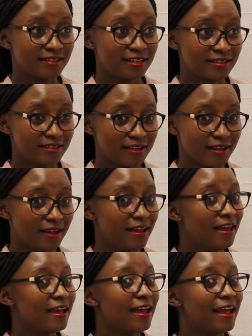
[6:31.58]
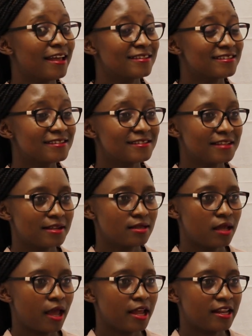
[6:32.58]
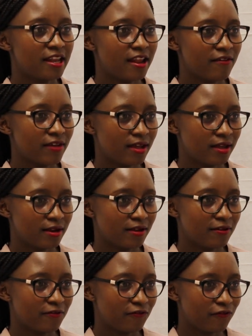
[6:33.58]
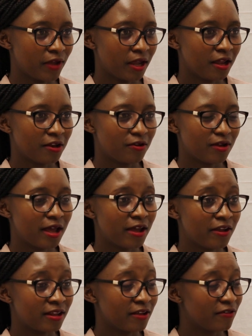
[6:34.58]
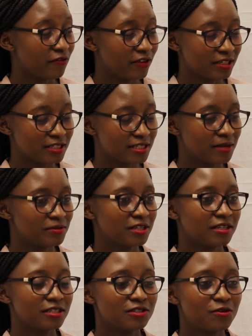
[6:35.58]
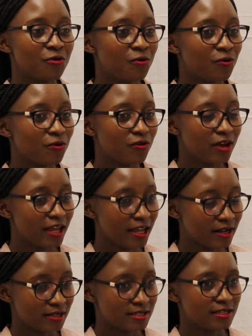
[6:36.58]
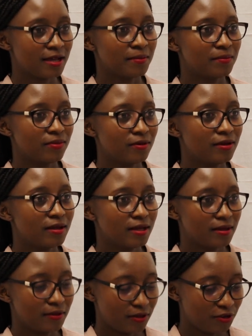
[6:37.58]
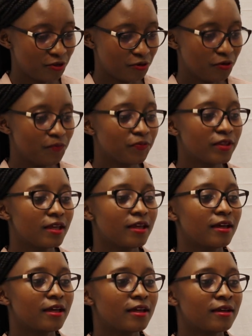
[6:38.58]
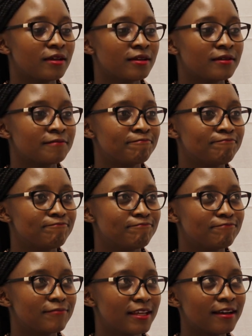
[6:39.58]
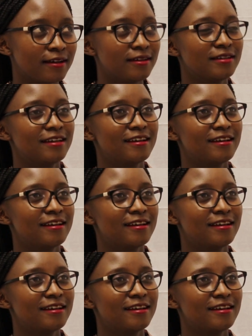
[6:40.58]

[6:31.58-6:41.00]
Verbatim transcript: that year and since that day I never had a fail I never failed a subject or had a sub you know um, yeah